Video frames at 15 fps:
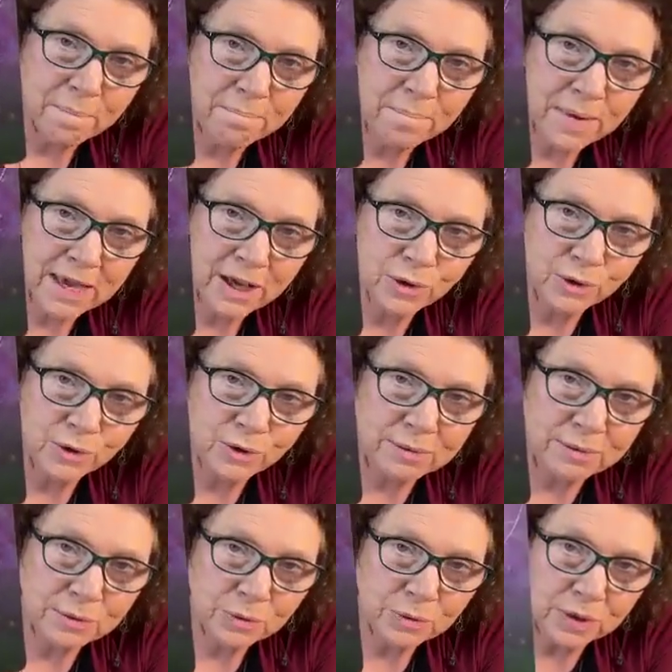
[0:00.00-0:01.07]
Make your
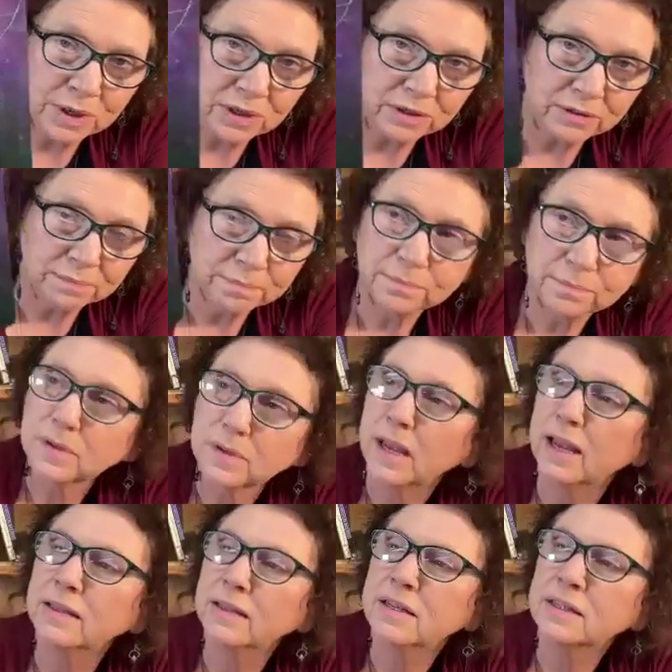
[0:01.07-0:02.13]
dreams real.
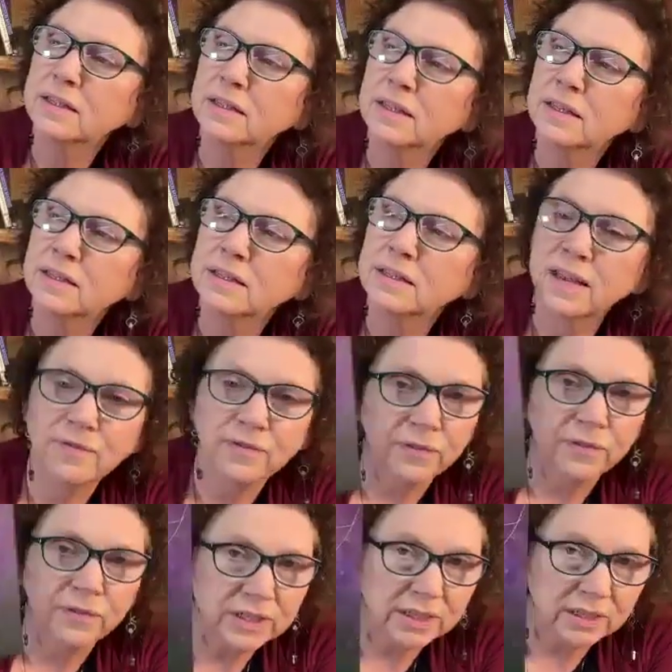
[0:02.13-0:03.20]
And this is a
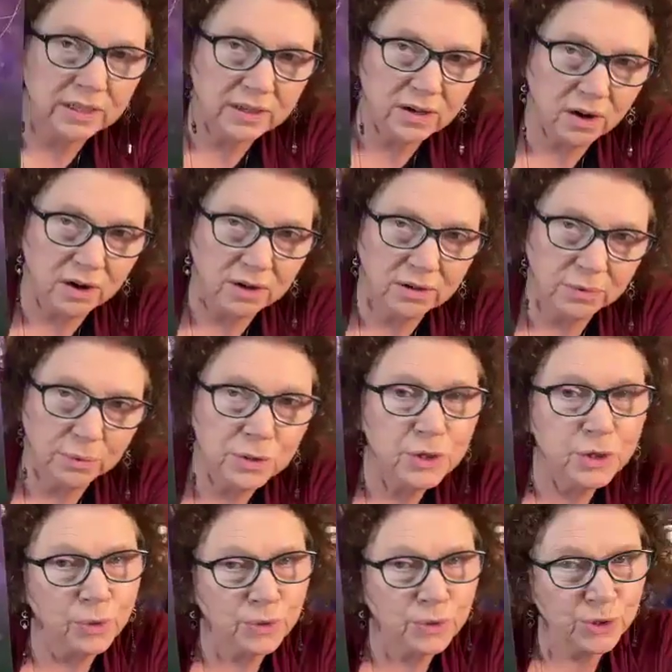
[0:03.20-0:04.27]
56 card,
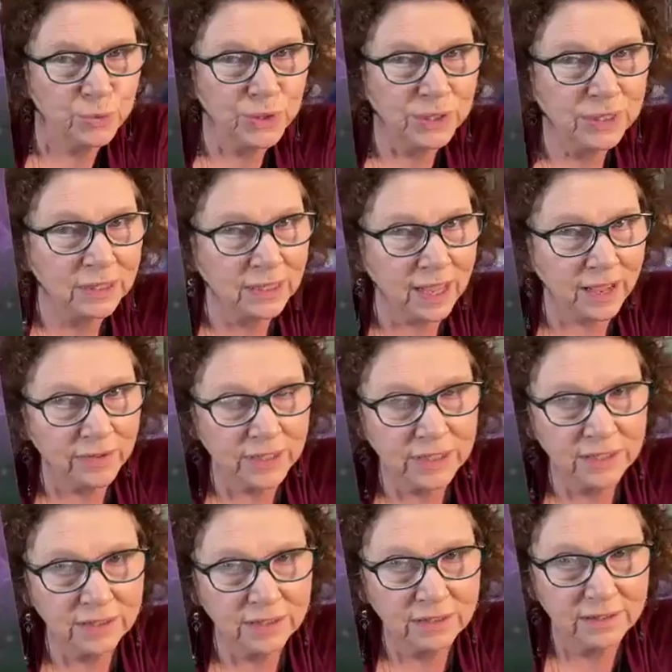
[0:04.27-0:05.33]
which goes to an
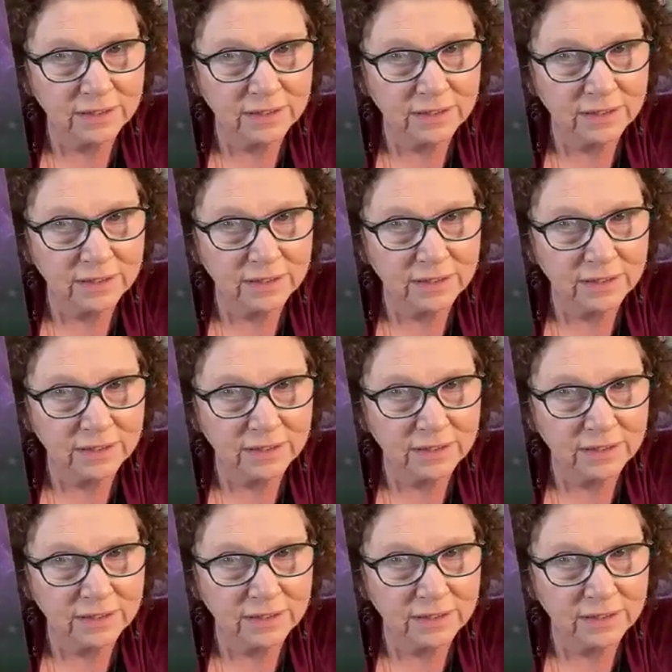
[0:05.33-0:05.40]
11,